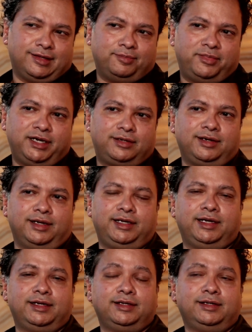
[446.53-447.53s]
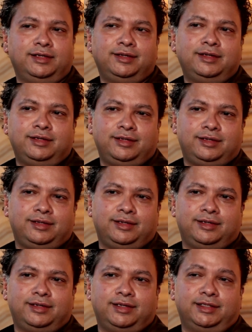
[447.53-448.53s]
but again,
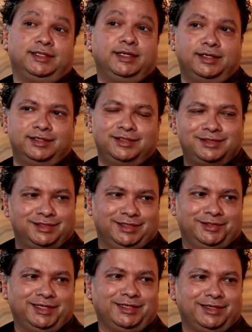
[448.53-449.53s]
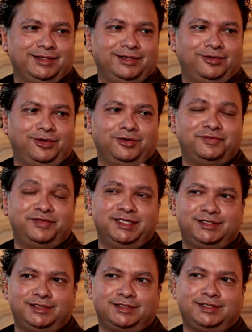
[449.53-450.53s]
it's an industry, right? And all of
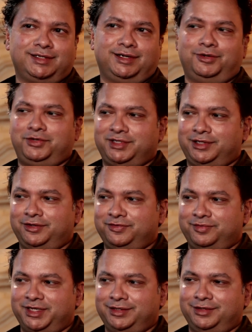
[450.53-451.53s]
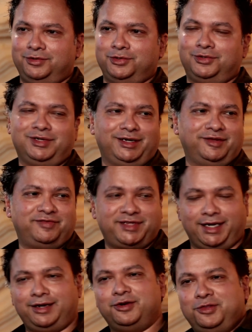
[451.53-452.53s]
this is like outside of my control, and I've
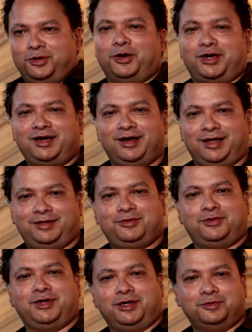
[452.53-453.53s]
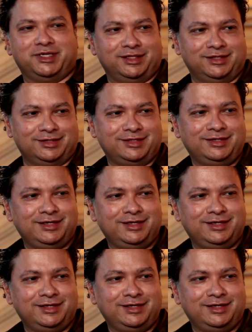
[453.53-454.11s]
signed on the dotted line, so now I'm in the